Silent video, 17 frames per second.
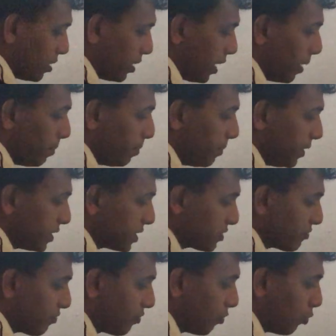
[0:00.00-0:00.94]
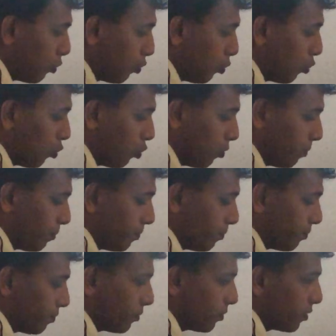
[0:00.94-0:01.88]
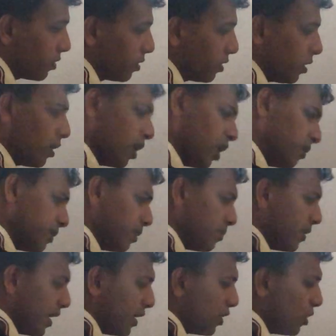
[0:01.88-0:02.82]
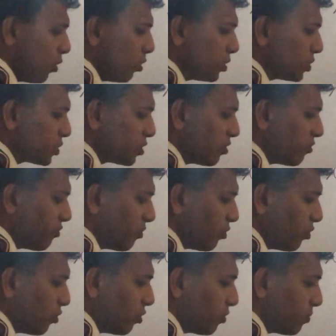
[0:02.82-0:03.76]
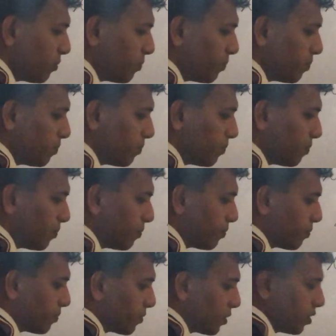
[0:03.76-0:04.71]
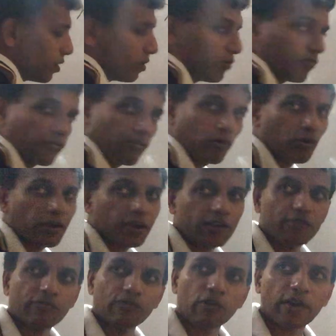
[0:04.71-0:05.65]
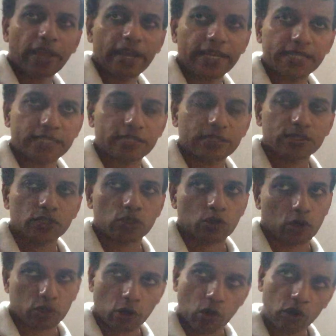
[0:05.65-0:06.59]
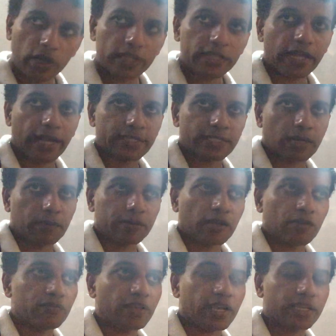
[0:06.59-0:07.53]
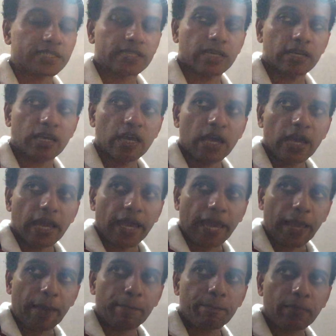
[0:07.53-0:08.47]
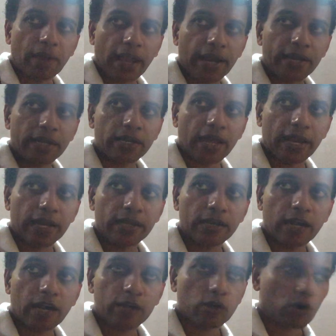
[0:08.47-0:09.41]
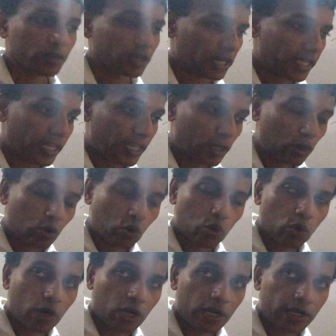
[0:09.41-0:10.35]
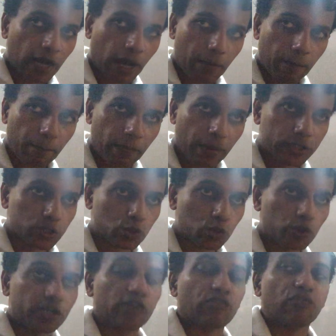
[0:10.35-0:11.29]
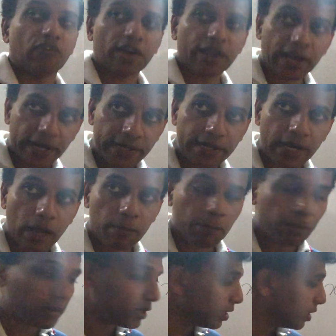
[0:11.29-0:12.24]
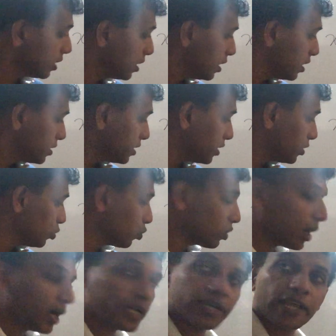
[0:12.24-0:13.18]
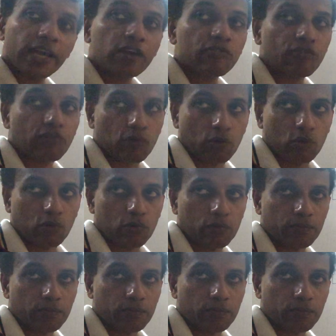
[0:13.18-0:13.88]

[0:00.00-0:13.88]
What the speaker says: M is 4. Or maybe n also 4. 4 and 4, 8. So not only that, sometimes they say m and n are not equal numbers to different number, then you can't take 4.